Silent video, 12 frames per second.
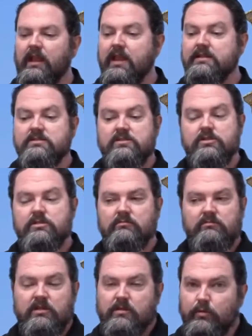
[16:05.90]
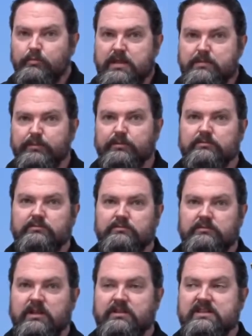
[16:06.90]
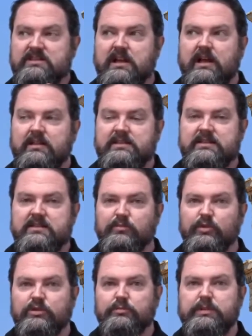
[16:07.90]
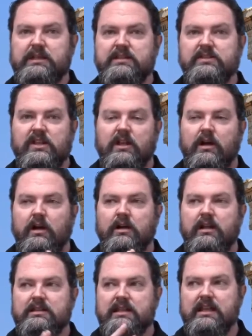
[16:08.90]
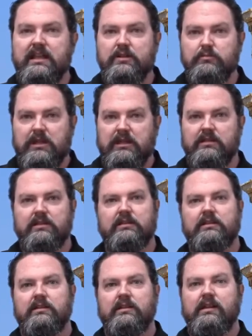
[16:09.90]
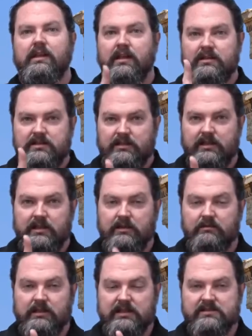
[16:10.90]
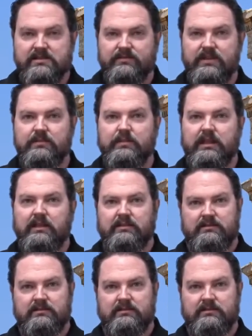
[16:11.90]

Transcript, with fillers: And you know, people, you know, these gods, these immortal beings, are not the enemy until they go against the family.